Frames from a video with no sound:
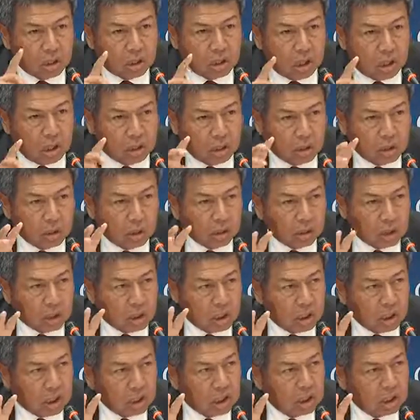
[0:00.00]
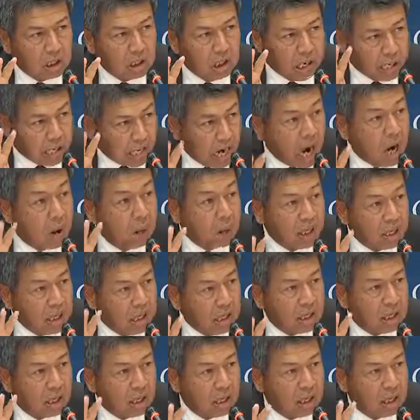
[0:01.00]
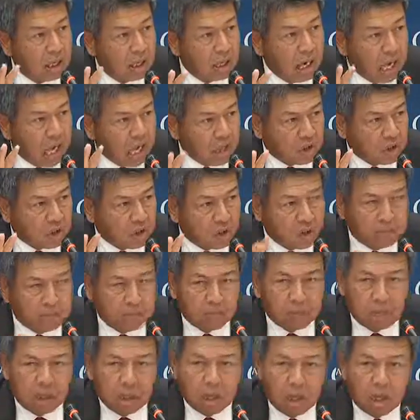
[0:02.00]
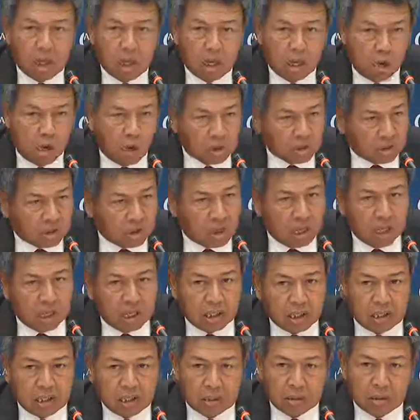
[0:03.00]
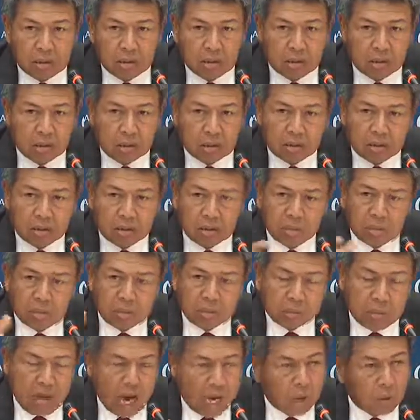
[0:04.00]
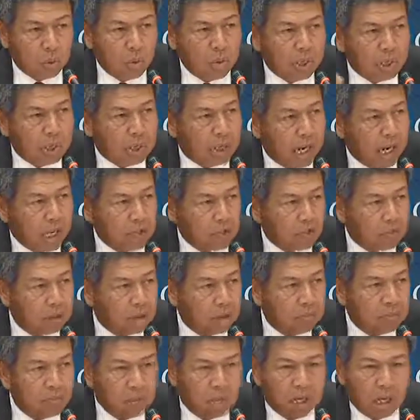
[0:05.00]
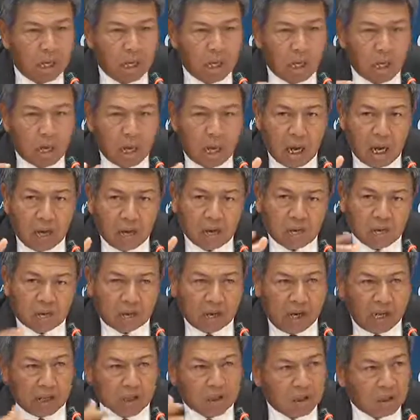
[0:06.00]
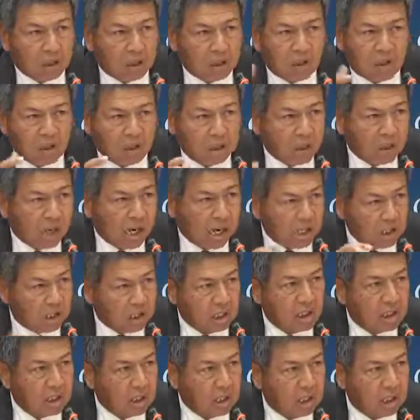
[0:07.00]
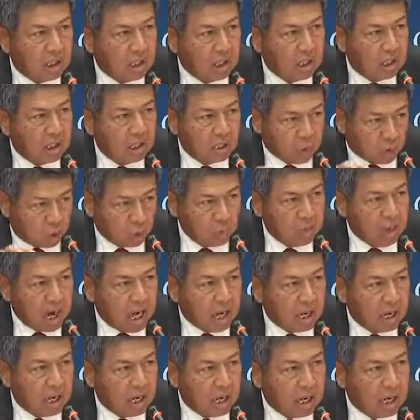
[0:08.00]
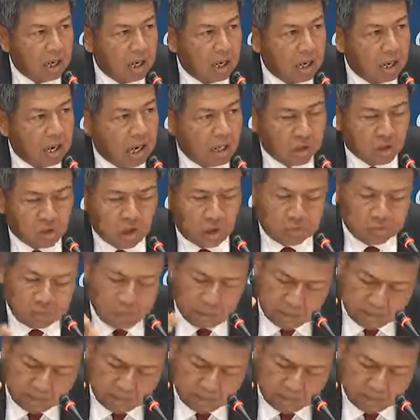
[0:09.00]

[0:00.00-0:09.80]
uh, used the Langkawi airstrip, the Australian the uh, Butterworth airstrip, and French and all the rest in in the Subang airstrip.